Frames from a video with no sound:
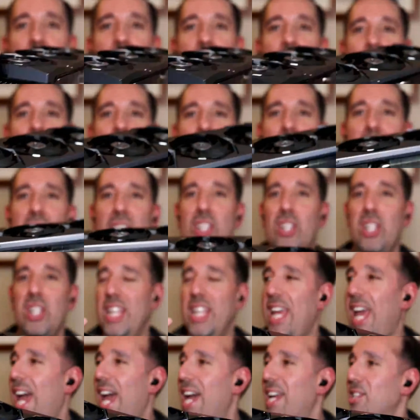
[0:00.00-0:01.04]
Yeah. I
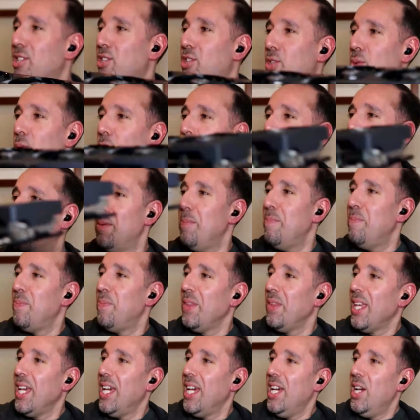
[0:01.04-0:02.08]
actually had to um,
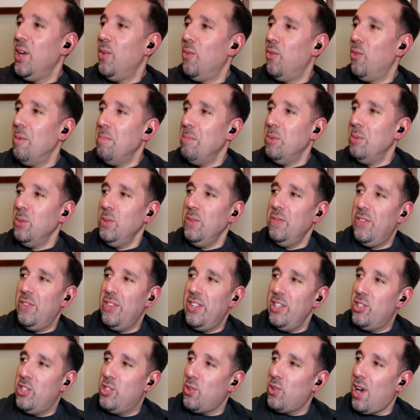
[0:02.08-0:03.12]
remove
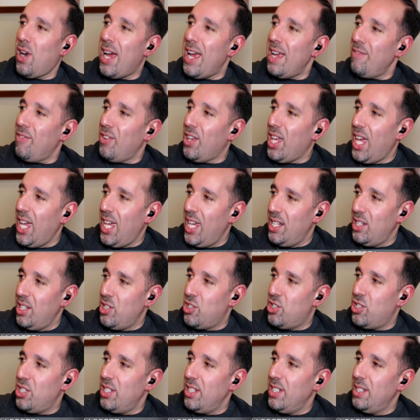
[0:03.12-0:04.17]
the drive
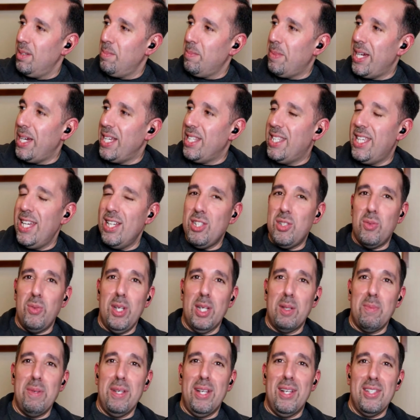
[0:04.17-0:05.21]
cage in my test
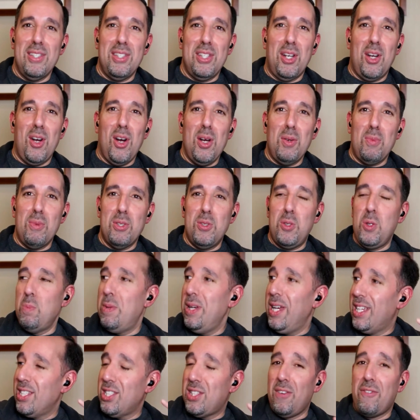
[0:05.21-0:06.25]
rig because the card was too
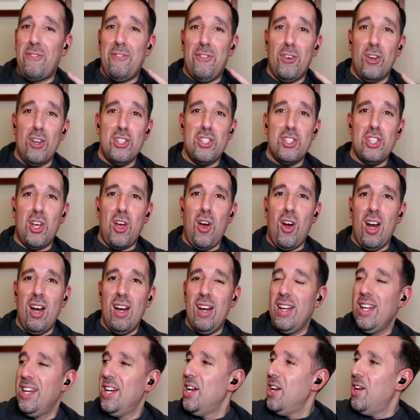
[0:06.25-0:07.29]
big. It's the first
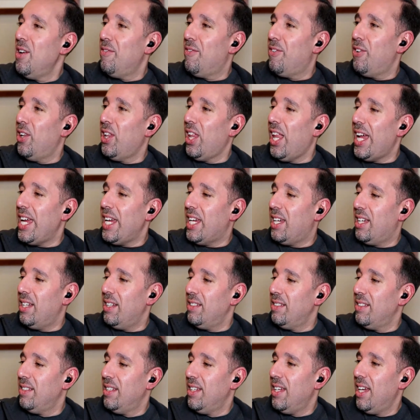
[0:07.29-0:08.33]
card for like
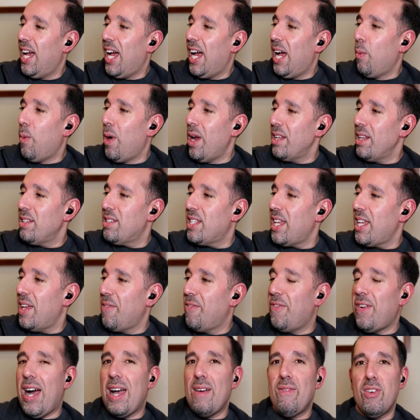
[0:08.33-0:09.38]
I want to say
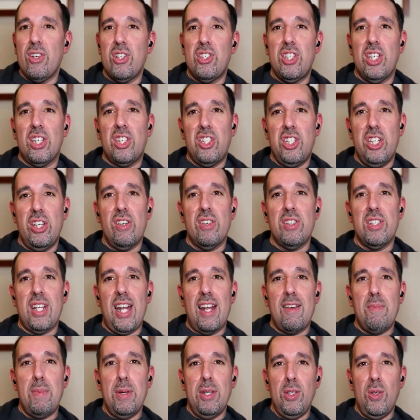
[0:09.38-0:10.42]
five or six years that
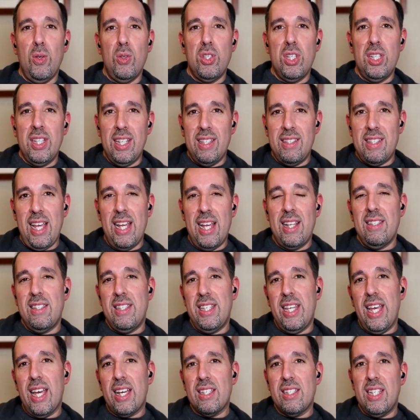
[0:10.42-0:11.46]
I've been using these
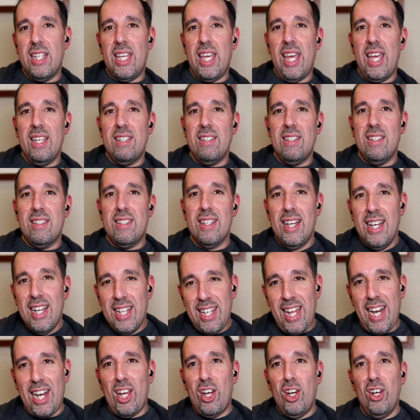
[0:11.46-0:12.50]
NZXT cases
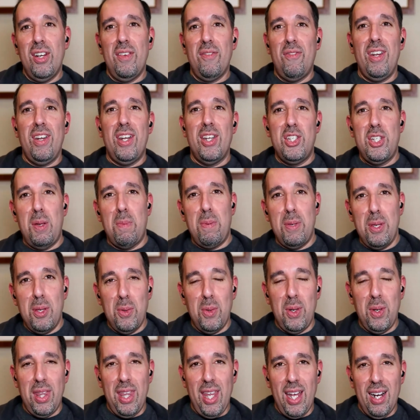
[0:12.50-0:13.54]
that I couldn't fit a
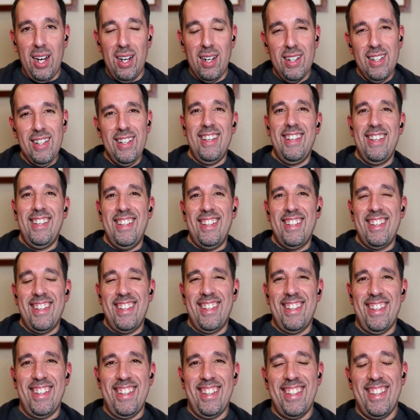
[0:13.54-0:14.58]
GPU in
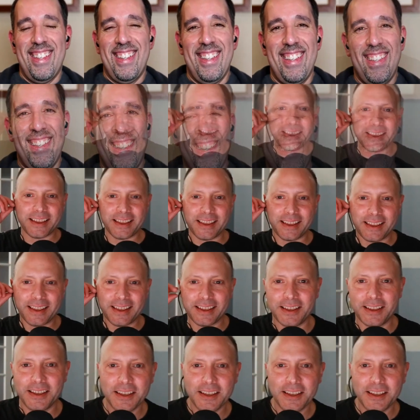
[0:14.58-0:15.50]
there.